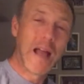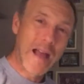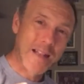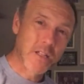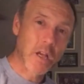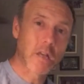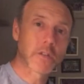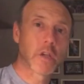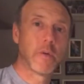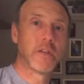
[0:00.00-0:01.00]
and
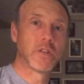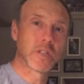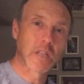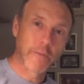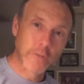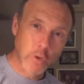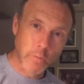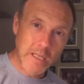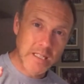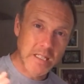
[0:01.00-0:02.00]
task cohesion itself is your
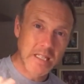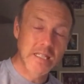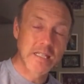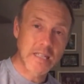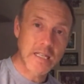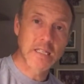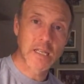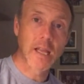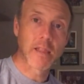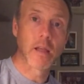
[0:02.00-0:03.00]
ability to stick
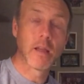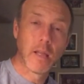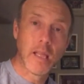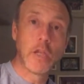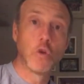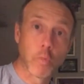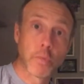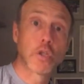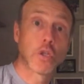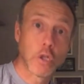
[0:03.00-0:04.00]
together in your
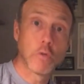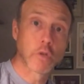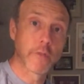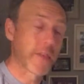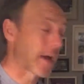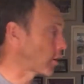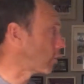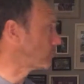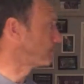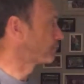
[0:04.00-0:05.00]
pursuit of that
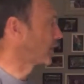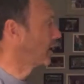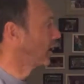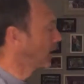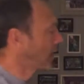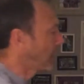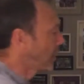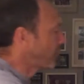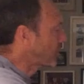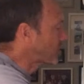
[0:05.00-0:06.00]
goal. The